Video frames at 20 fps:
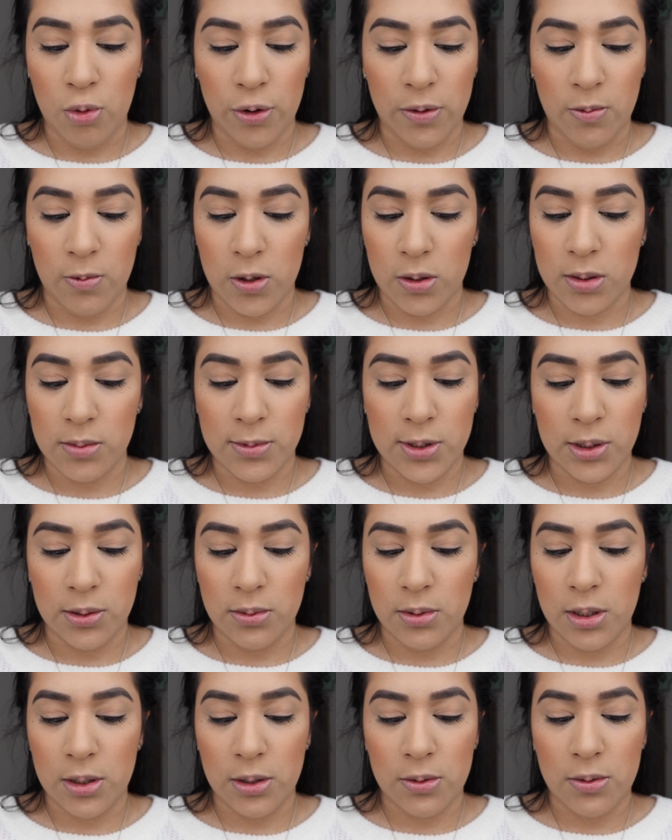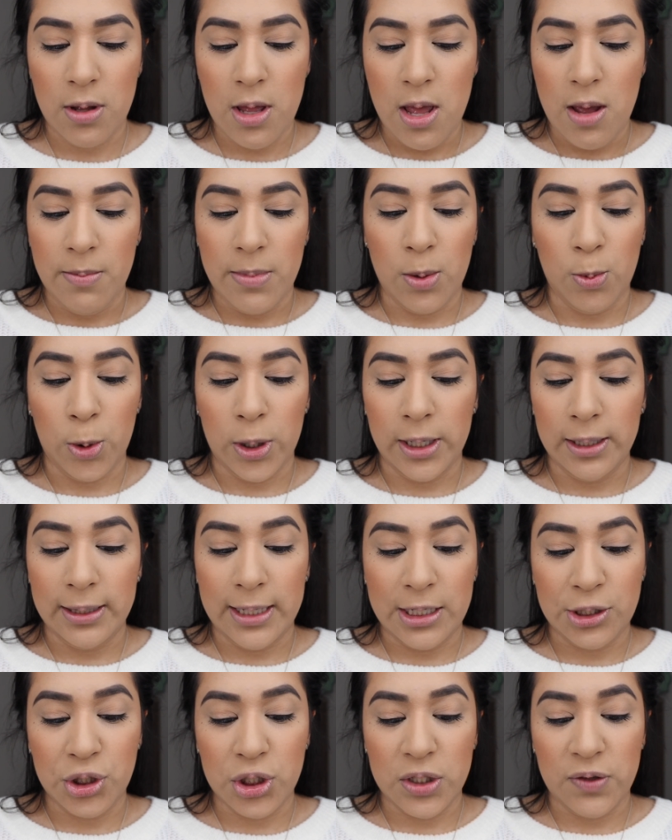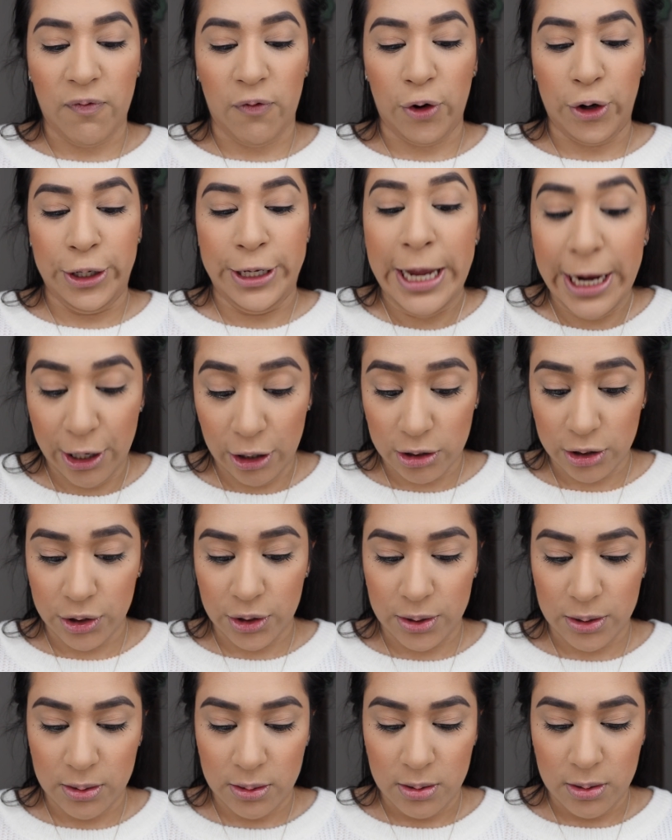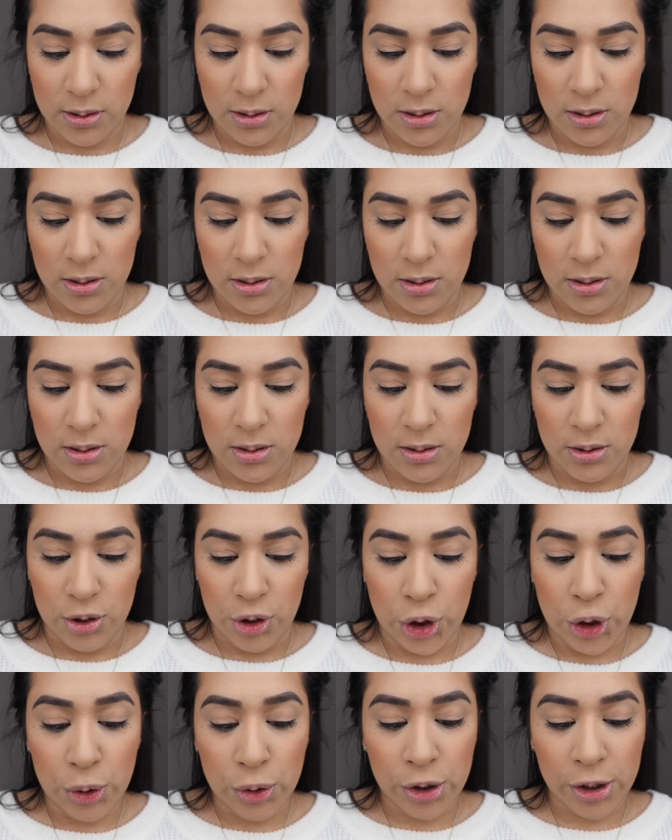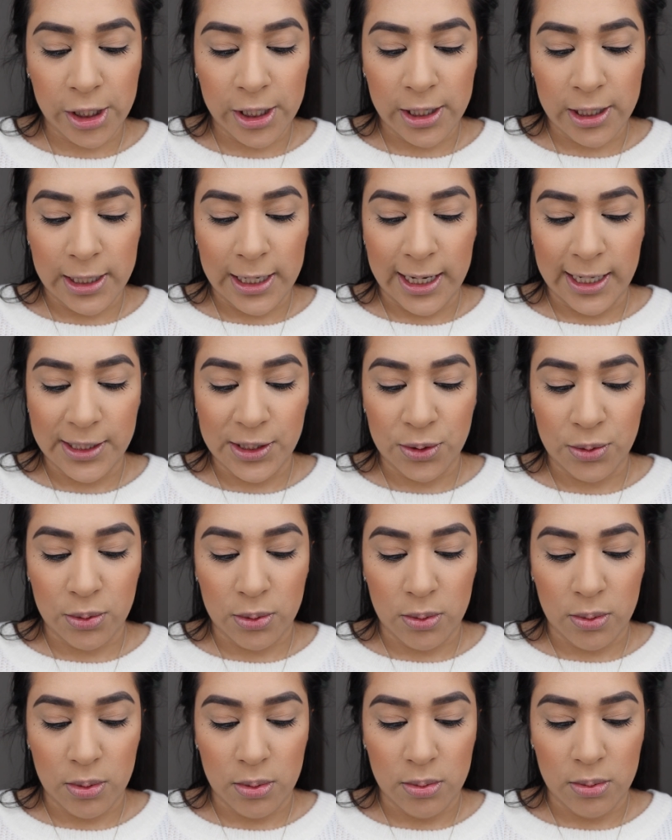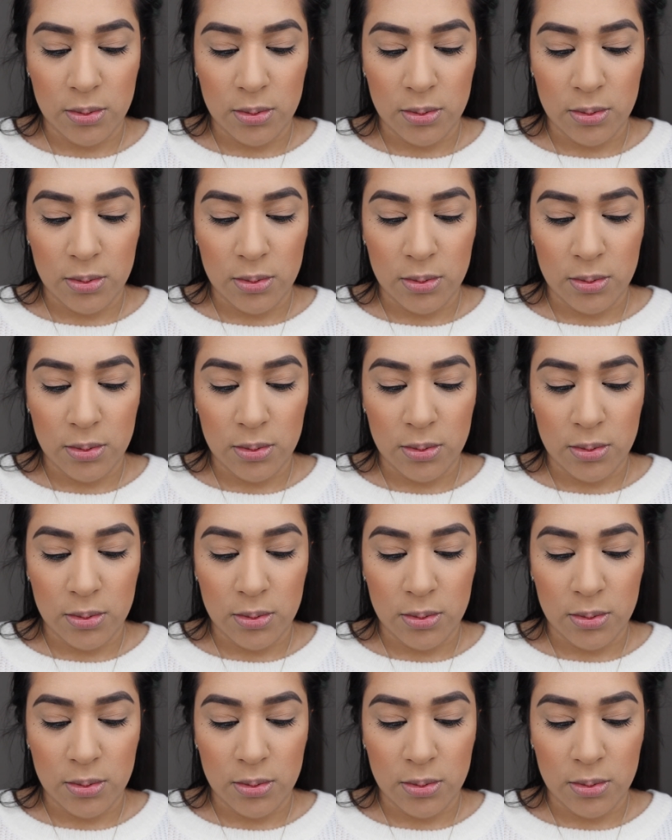More than welcome to. You know, been wearing lashes for years. Junior year in high school,